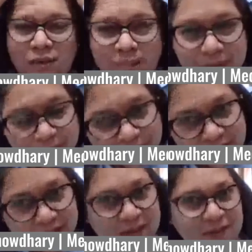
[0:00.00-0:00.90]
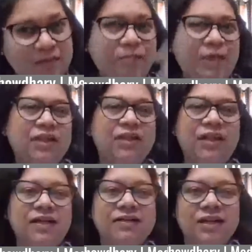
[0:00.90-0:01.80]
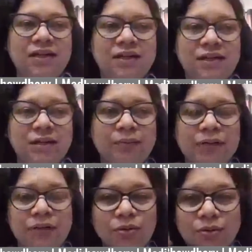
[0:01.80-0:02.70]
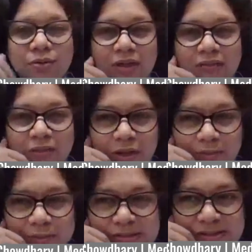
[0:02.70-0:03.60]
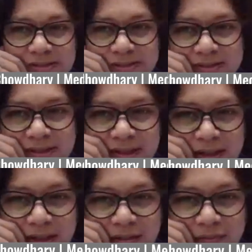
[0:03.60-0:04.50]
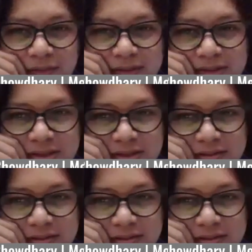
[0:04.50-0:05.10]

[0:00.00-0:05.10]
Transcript: Primarily, many clients in India we know have got businesses which